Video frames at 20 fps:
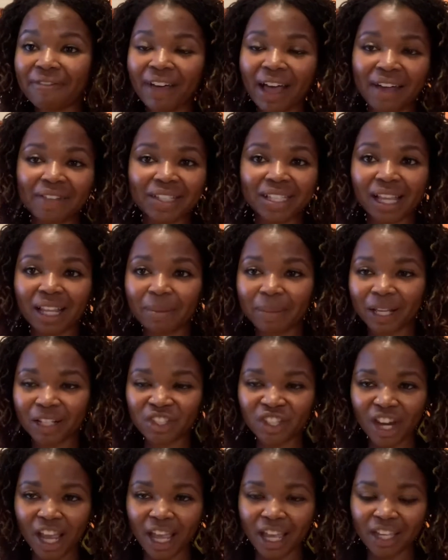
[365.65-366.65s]
Five is all about
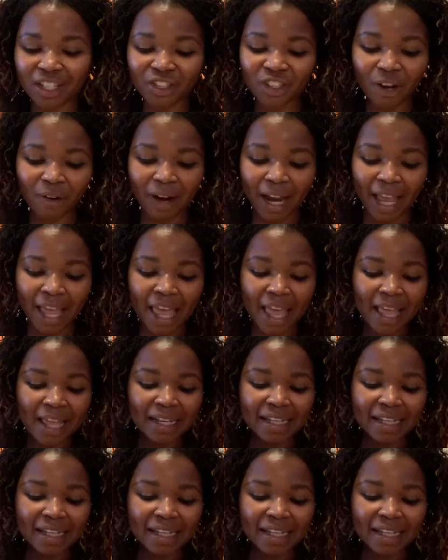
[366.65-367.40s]
change. All right,